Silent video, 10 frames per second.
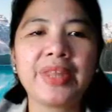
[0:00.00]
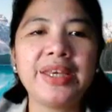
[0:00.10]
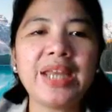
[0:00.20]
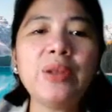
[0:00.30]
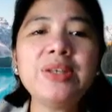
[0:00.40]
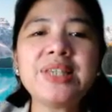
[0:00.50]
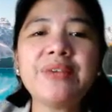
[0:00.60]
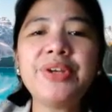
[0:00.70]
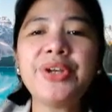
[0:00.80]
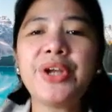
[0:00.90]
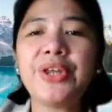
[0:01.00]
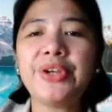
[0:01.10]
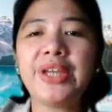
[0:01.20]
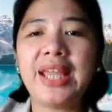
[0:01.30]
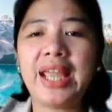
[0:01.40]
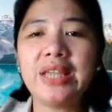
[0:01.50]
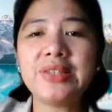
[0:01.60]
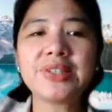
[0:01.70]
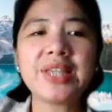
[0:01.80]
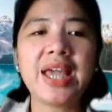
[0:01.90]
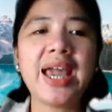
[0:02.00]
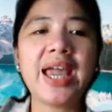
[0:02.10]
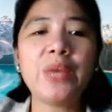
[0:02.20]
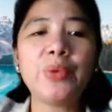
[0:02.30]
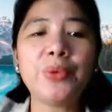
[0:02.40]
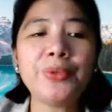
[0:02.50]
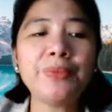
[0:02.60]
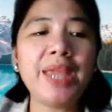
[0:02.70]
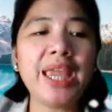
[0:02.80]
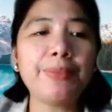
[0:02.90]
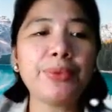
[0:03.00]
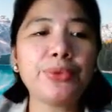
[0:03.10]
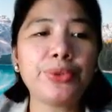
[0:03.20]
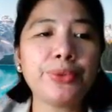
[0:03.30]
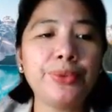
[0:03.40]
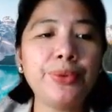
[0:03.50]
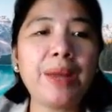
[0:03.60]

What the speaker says: Now let's have another case, and we would be able to